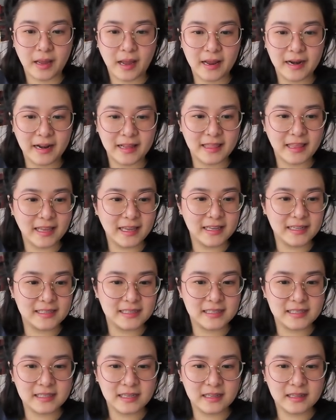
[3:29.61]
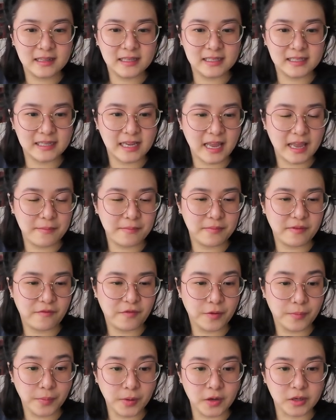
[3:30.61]
and I think it's the same
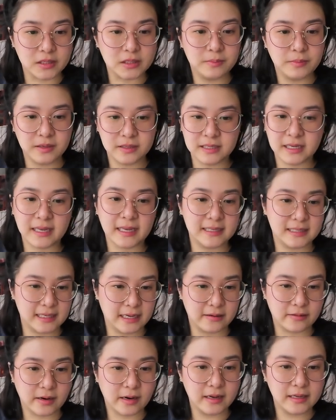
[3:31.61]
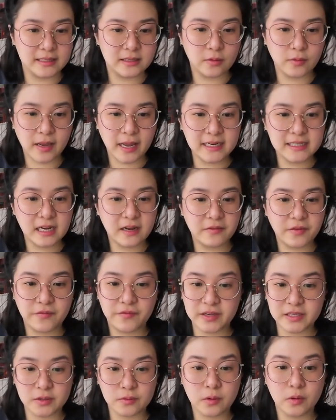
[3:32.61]
for books, music, etc. It's okay to have a
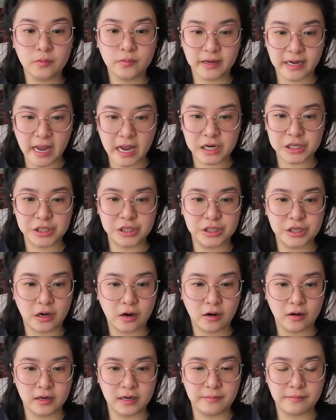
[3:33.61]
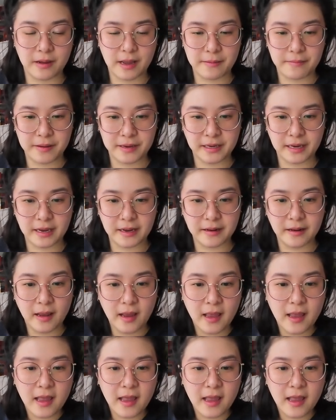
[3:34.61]
visceral reaction to art, in my opinion.